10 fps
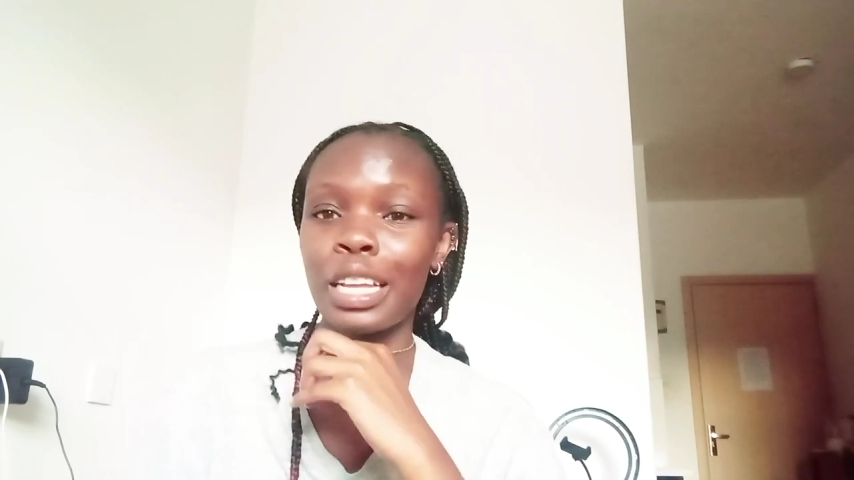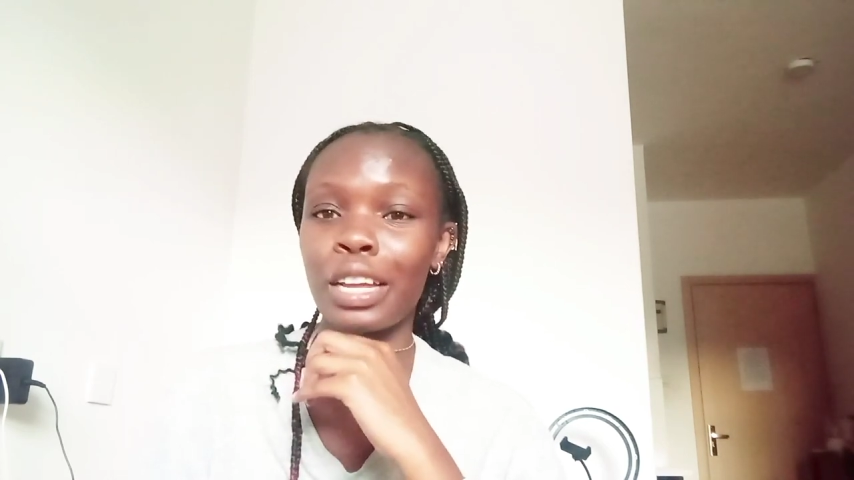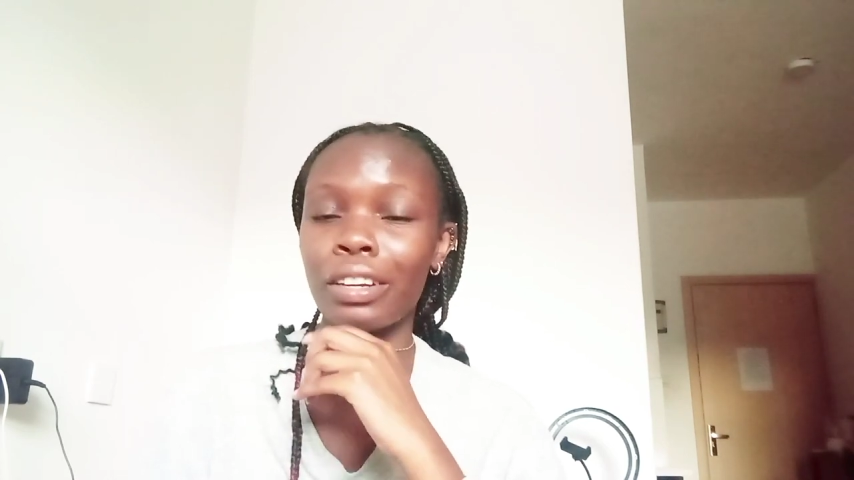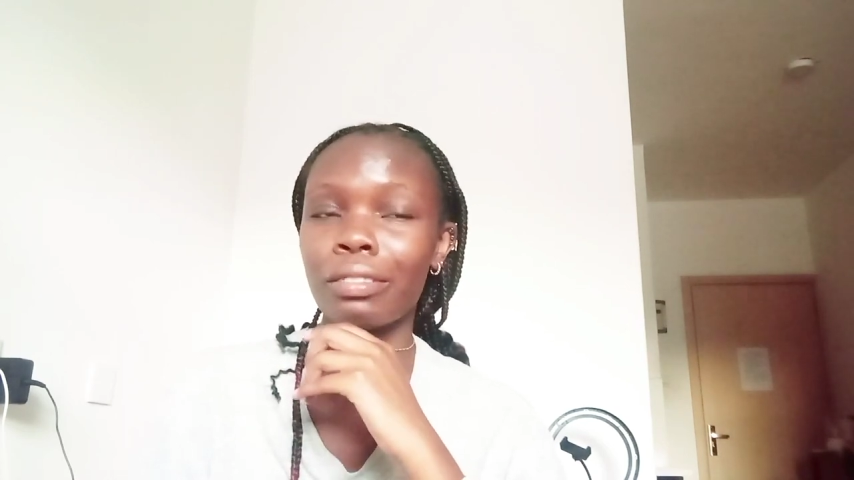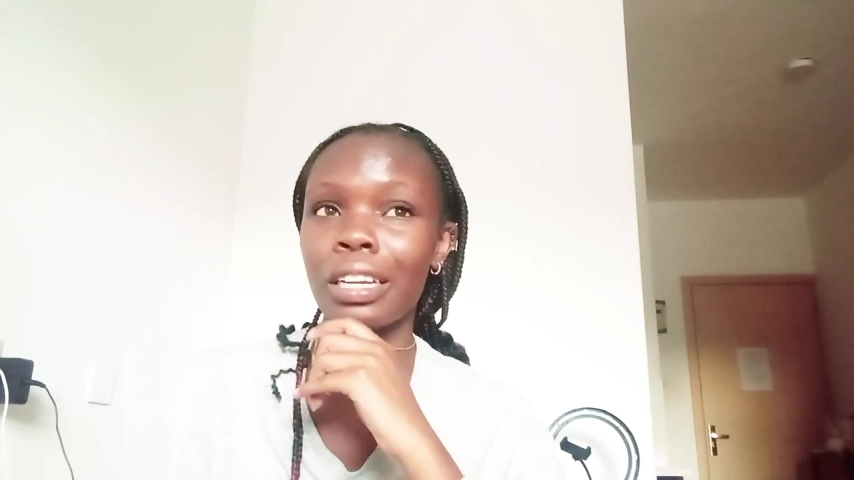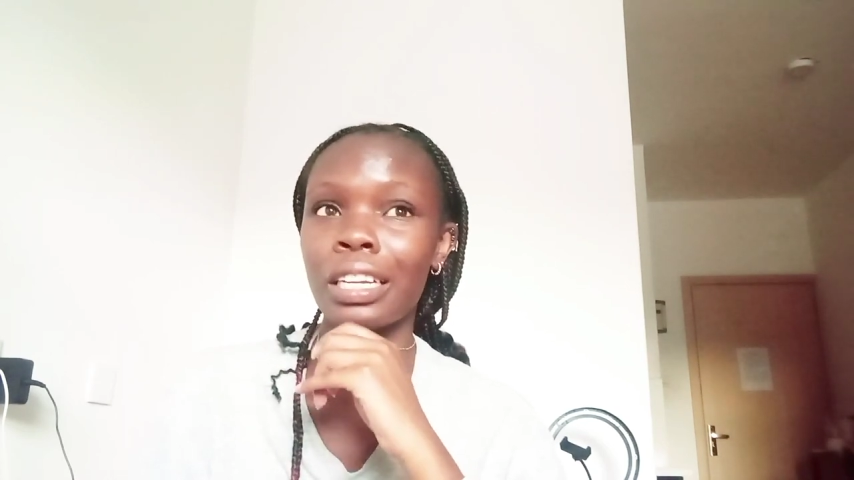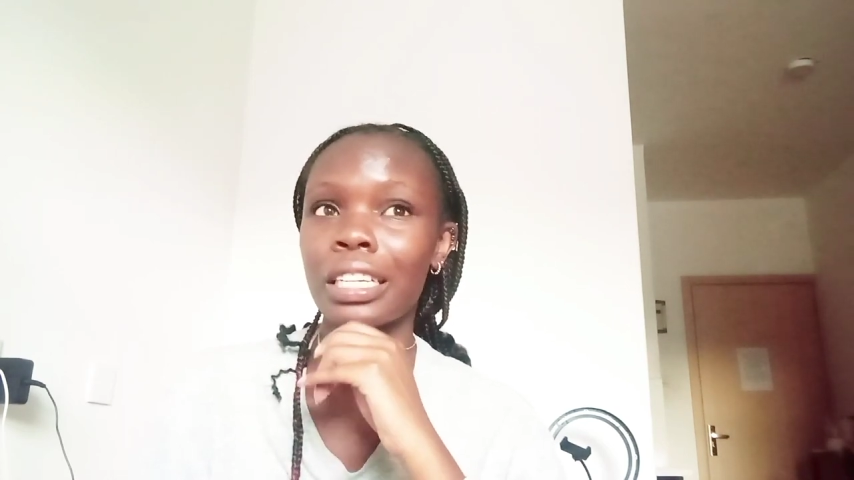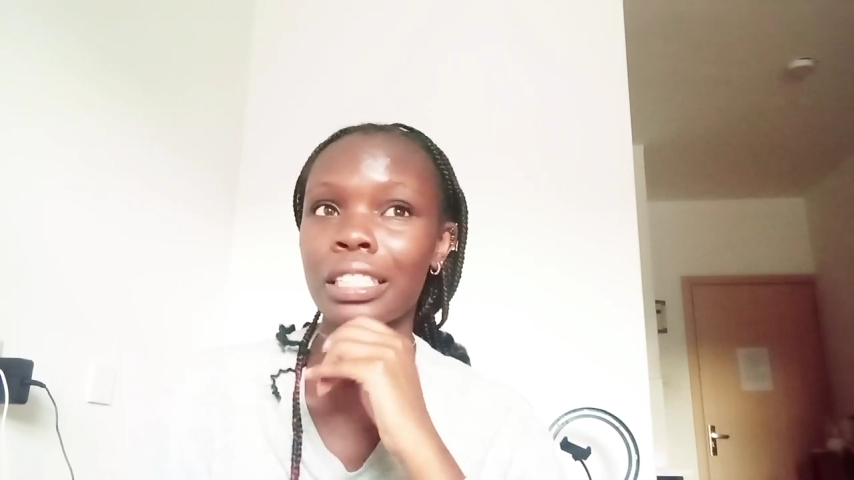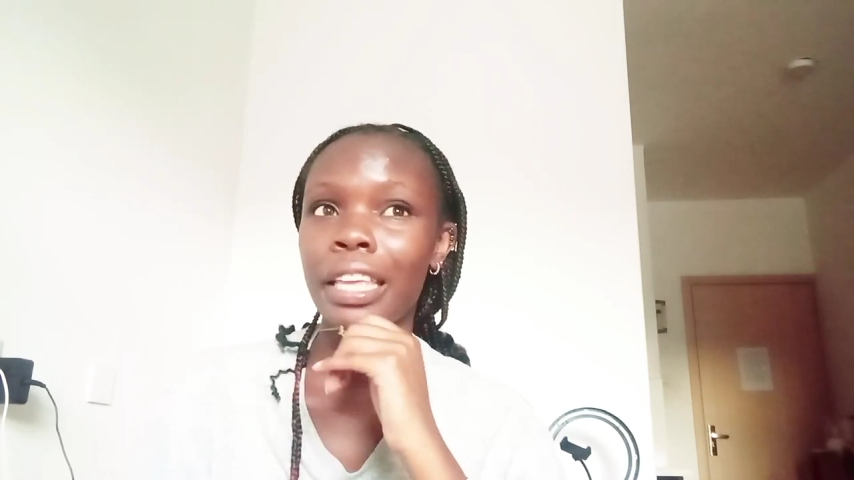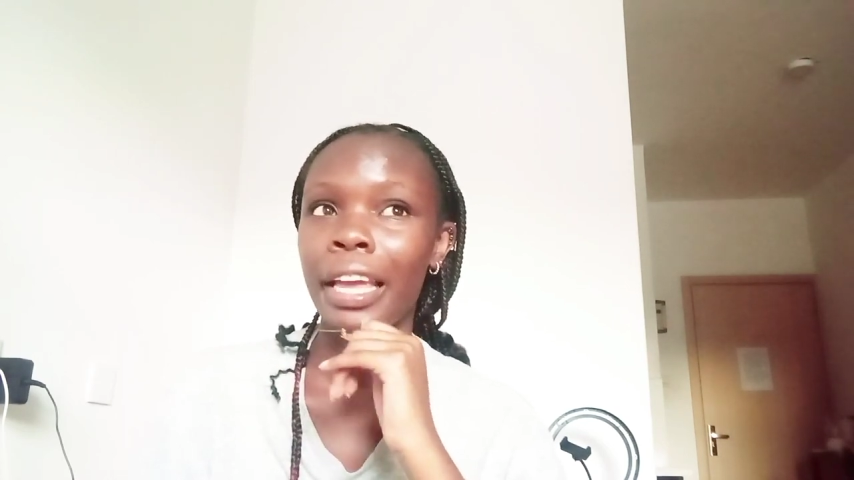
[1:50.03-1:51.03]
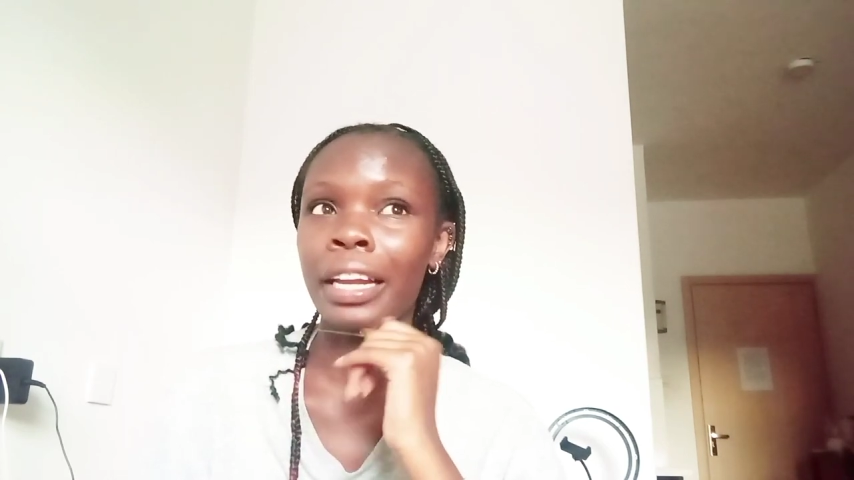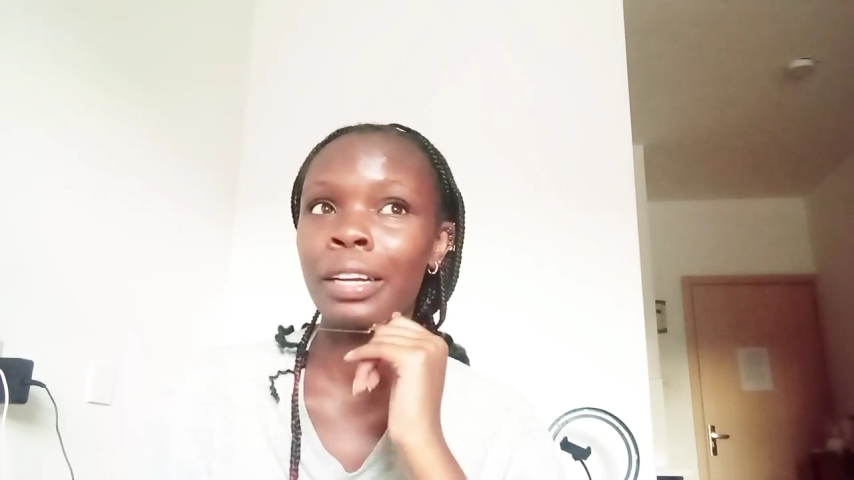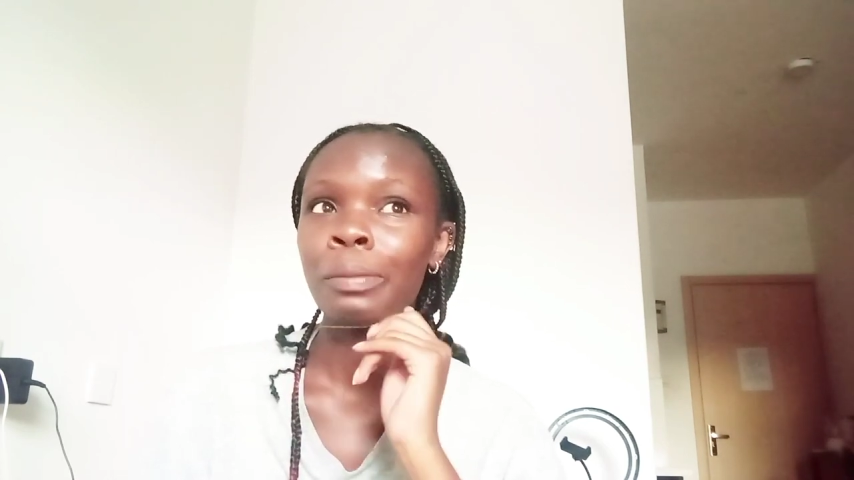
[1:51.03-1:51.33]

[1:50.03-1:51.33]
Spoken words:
and really scared.